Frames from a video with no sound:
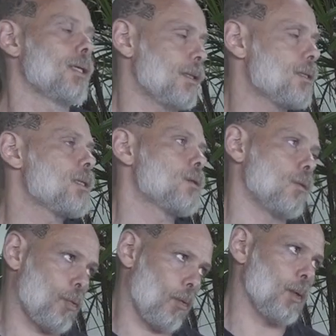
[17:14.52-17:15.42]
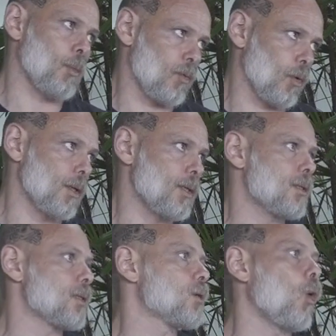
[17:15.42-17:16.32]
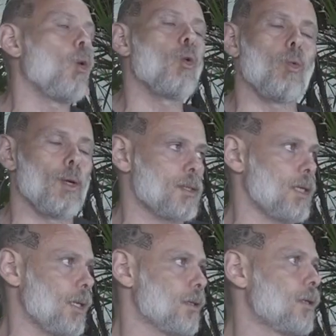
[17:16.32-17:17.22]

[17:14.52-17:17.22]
And this is the problem of all this, is always that.